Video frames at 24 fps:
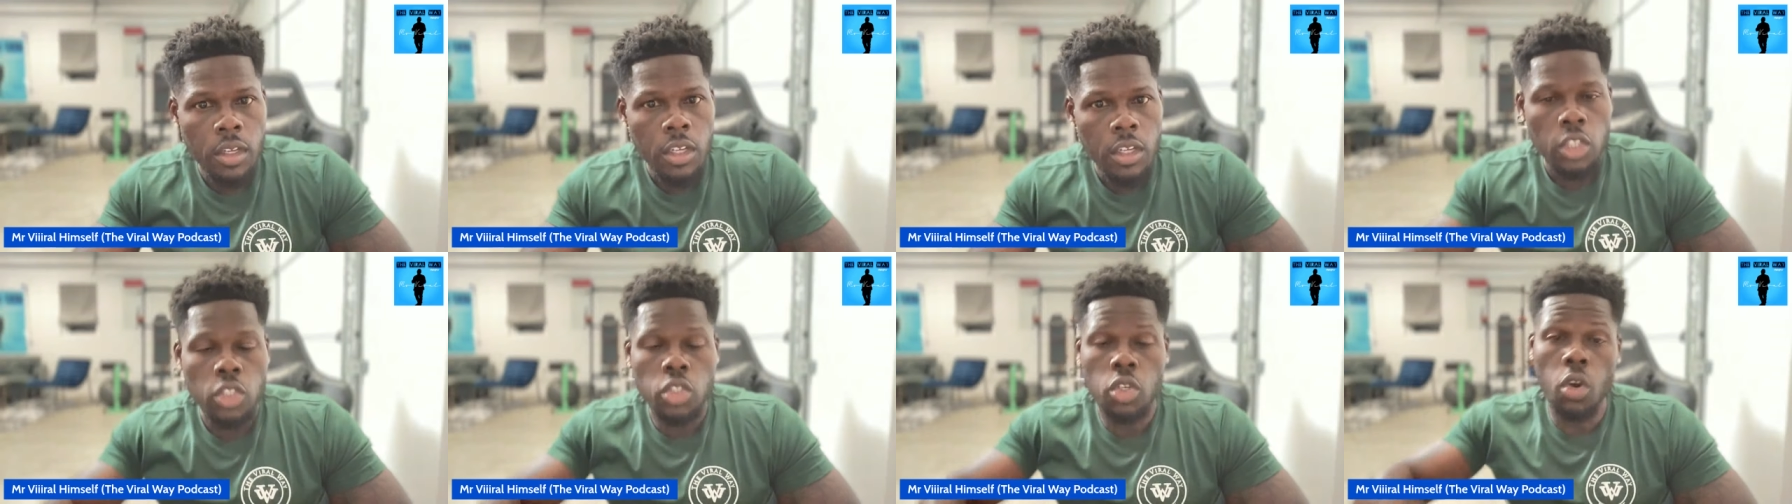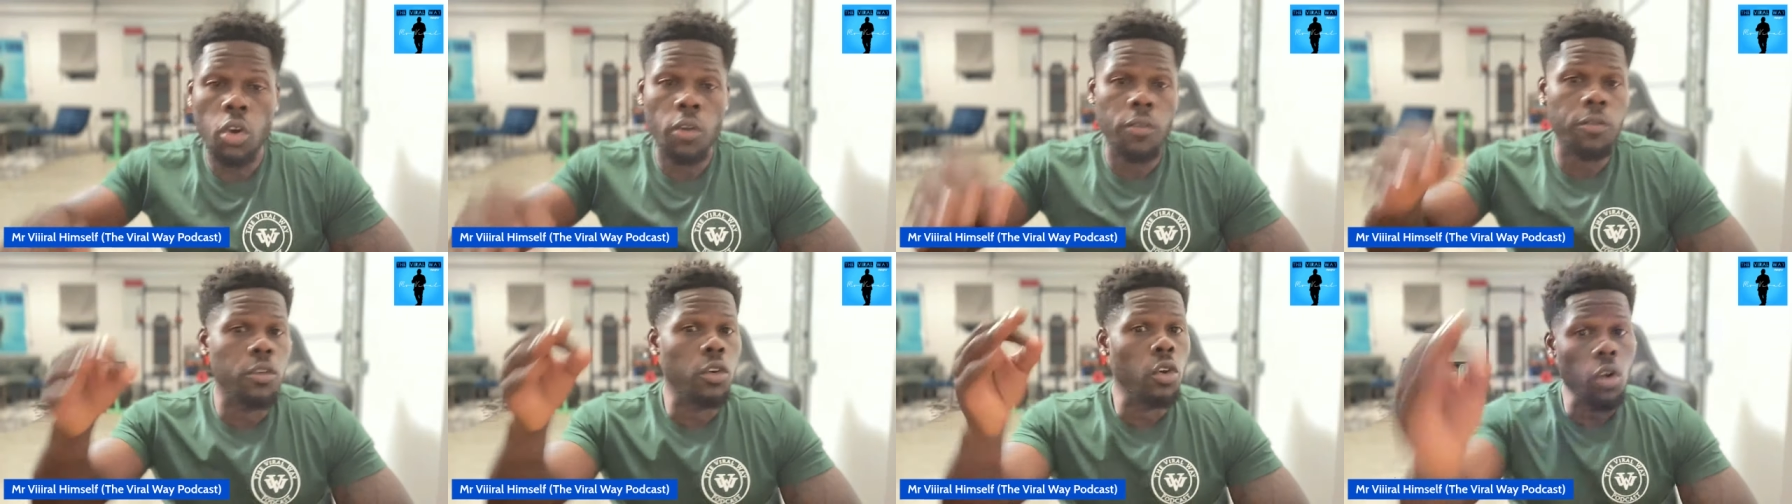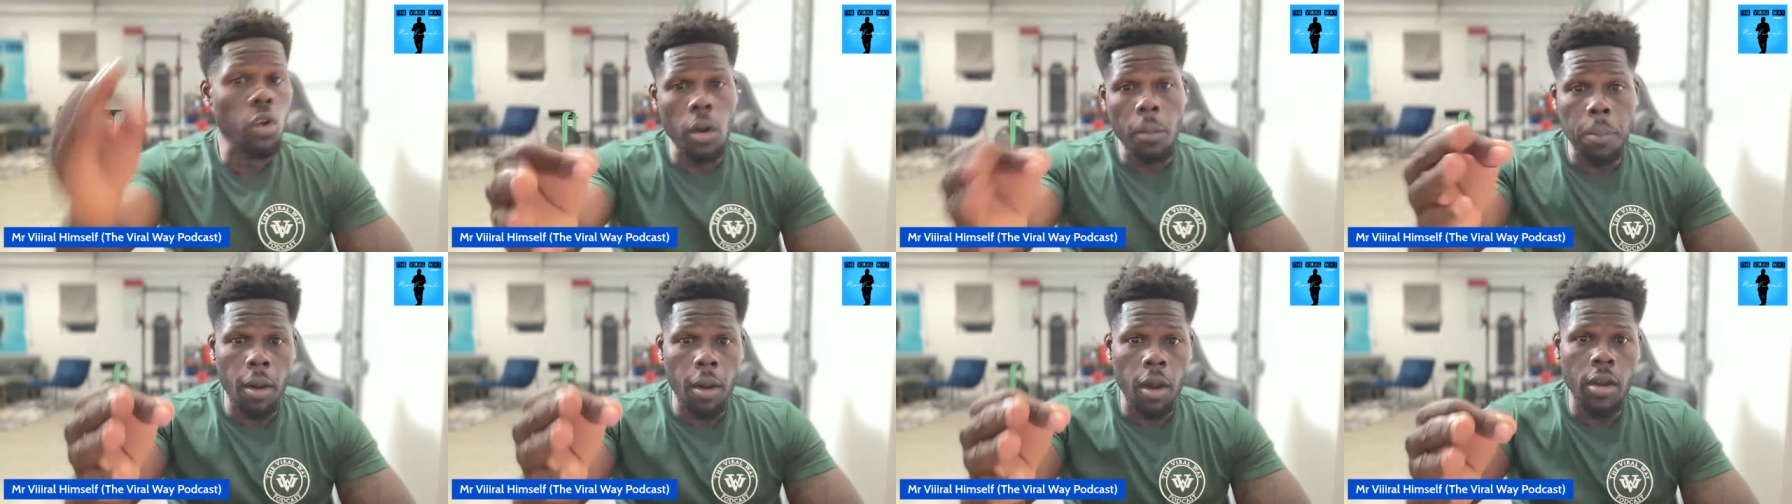So if you
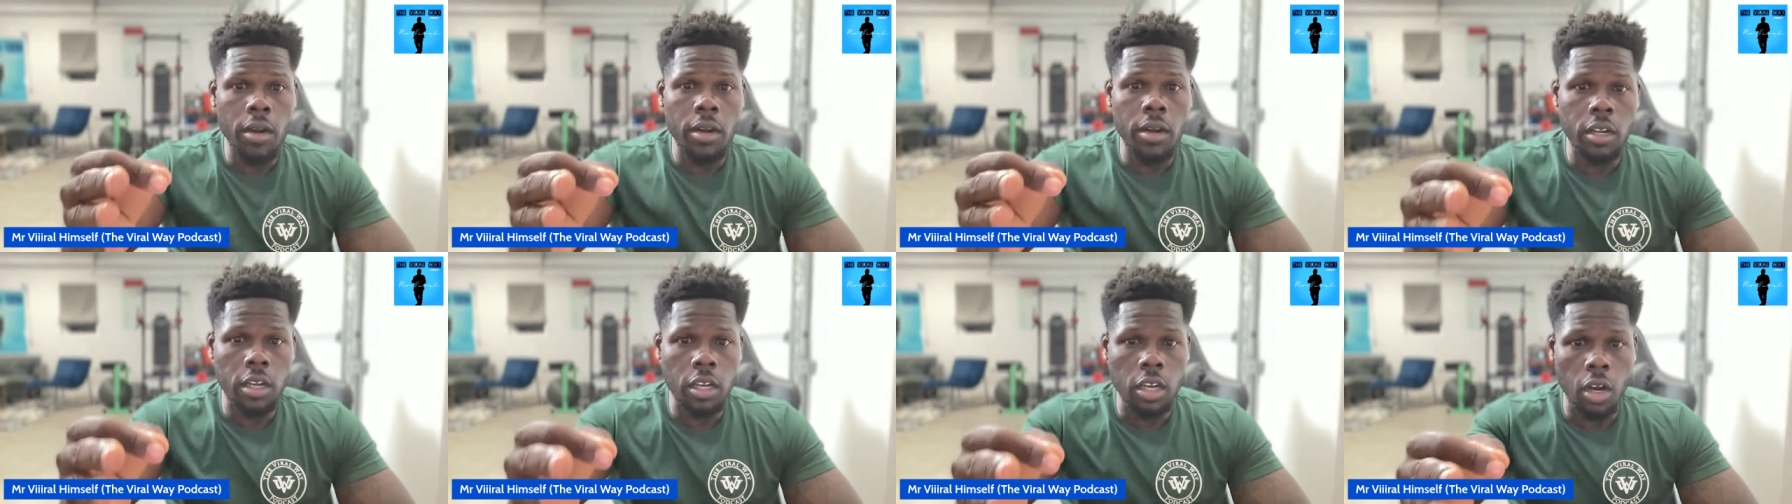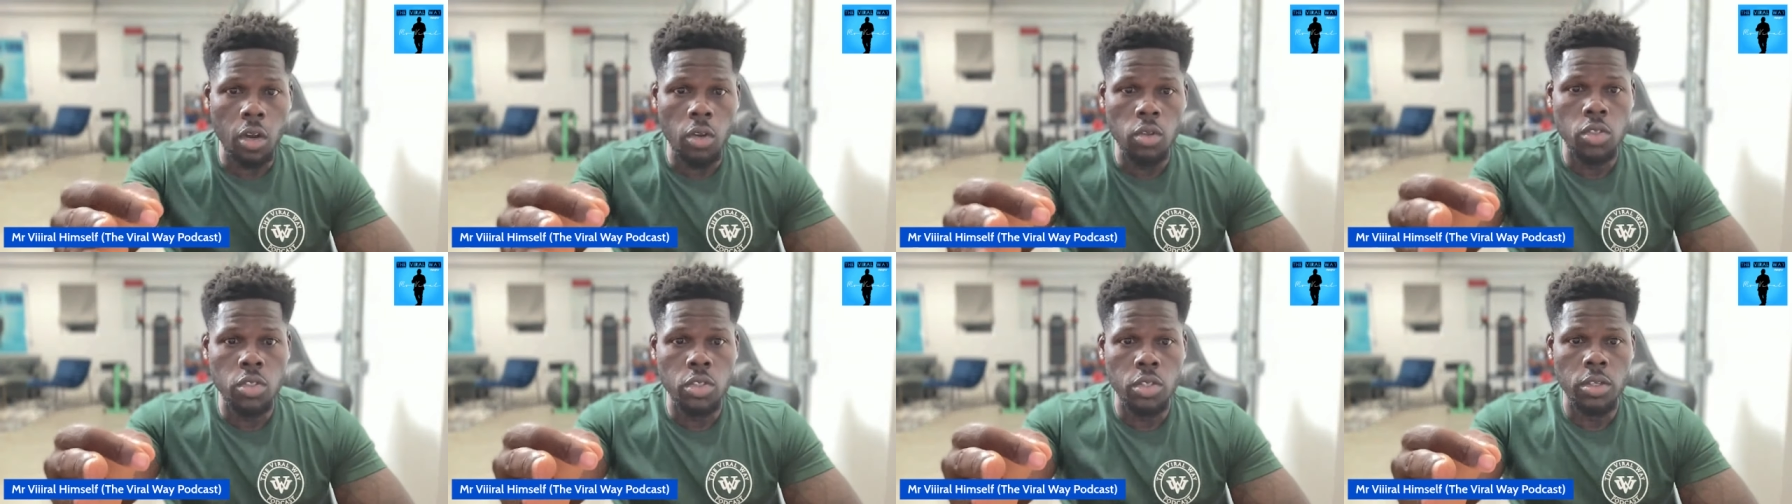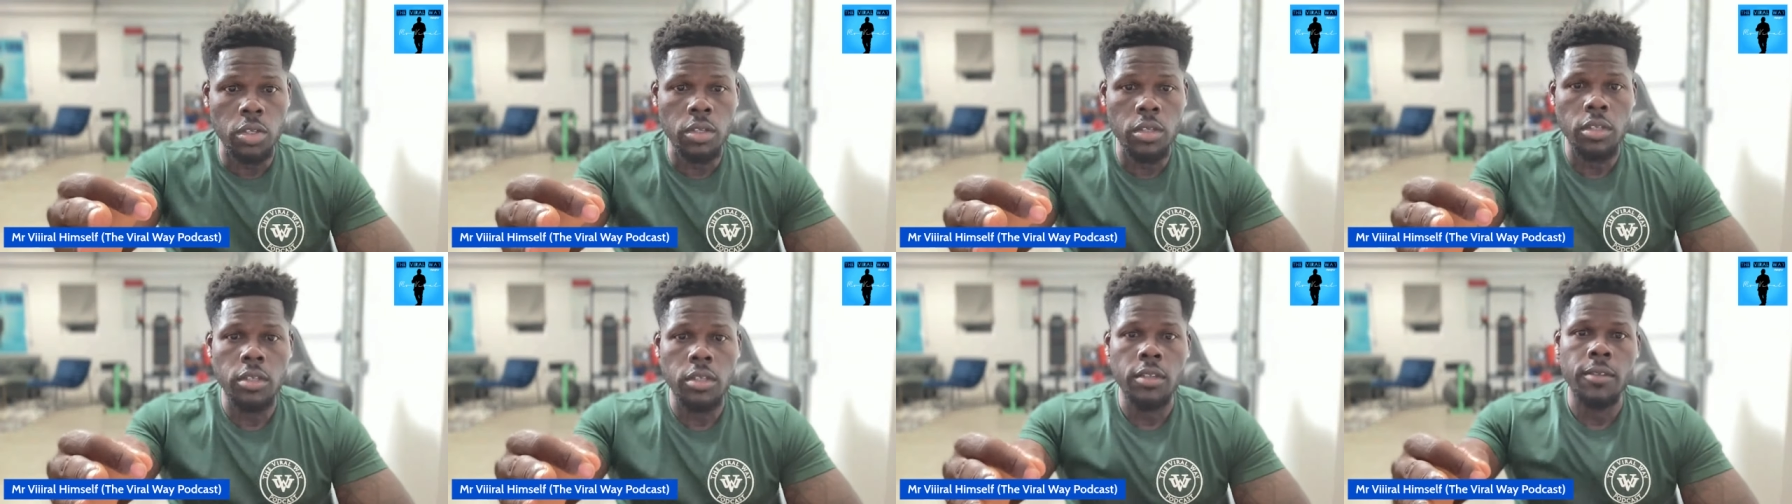are part of the culture,